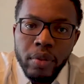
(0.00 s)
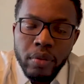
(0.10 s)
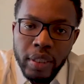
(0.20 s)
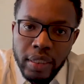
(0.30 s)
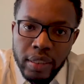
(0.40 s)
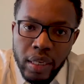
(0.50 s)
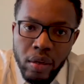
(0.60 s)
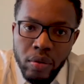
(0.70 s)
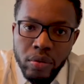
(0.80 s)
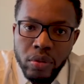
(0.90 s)
these
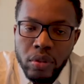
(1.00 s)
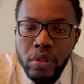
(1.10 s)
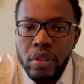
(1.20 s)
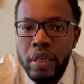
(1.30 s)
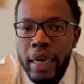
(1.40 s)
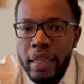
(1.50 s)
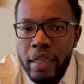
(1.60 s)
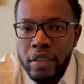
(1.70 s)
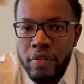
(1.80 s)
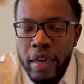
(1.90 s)
loans and
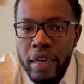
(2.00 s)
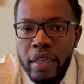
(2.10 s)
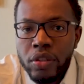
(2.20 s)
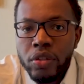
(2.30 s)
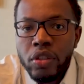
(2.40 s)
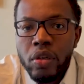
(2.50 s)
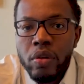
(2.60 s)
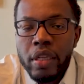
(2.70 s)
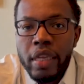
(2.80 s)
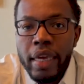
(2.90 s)
things of that nature so
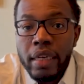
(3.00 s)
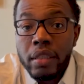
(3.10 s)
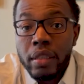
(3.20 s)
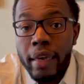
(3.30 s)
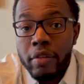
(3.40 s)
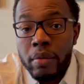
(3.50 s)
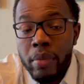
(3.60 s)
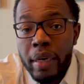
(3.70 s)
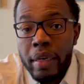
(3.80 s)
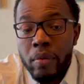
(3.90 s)
that they can save some
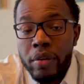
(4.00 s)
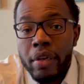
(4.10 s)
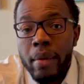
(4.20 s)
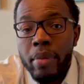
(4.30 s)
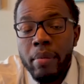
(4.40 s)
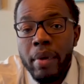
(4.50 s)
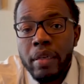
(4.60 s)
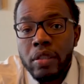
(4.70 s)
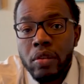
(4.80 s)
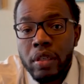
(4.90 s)
money, whether that be
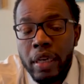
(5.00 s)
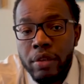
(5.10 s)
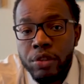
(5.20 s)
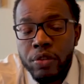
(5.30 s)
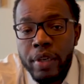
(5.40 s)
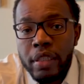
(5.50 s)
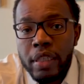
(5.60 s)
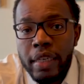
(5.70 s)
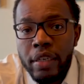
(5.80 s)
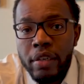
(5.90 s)
based on the interest rates
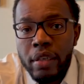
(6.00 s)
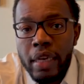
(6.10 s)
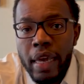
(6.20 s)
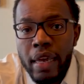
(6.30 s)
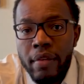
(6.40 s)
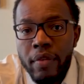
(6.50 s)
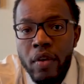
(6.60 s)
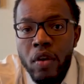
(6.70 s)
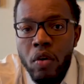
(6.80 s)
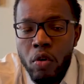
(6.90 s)
they currently have
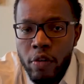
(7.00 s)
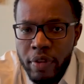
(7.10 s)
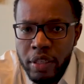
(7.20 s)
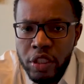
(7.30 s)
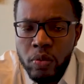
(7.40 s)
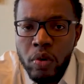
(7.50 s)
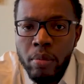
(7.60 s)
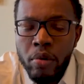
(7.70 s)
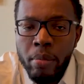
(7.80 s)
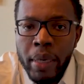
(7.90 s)
or if they just want
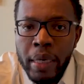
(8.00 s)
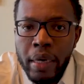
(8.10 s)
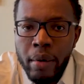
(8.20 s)
more money in their